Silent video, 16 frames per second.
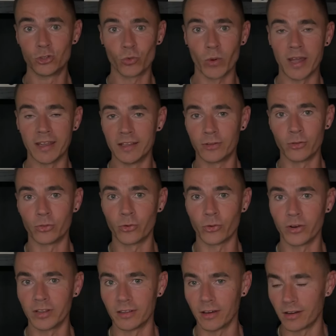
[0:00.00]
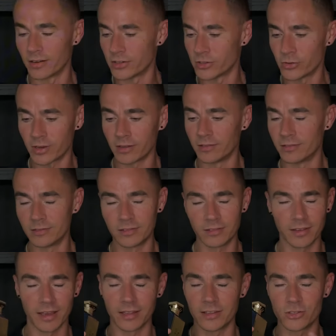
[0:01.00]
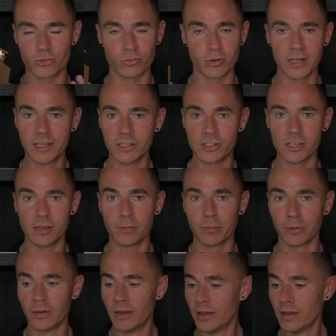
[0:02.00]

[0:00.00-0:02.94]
$20 to $30. You can get this really cheap.